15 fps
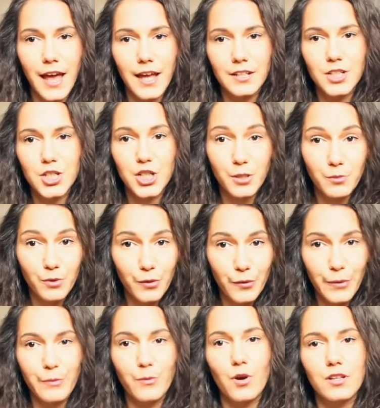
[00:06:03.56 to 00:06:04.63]
and
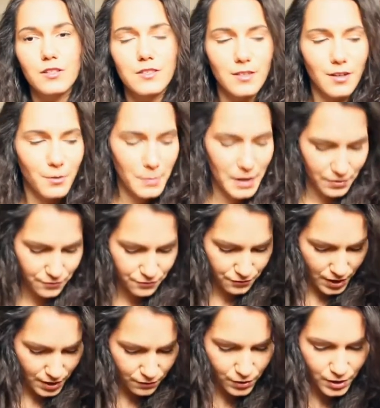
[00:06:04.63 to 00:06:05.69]
shimmery ones are my
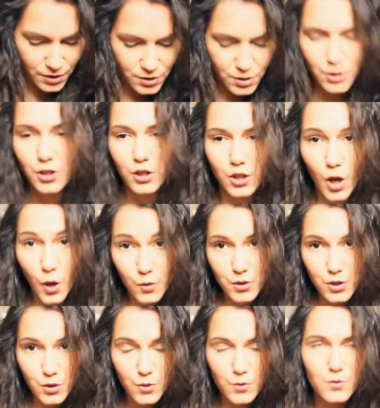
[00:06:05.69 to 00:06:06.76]
favorite
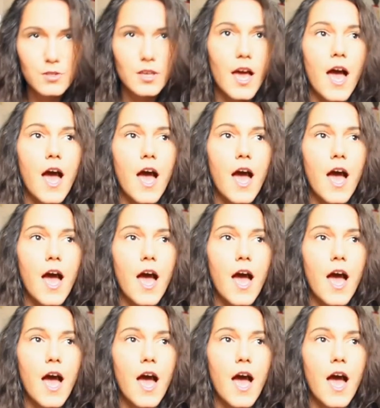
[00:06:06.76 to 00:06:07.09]
go-tos,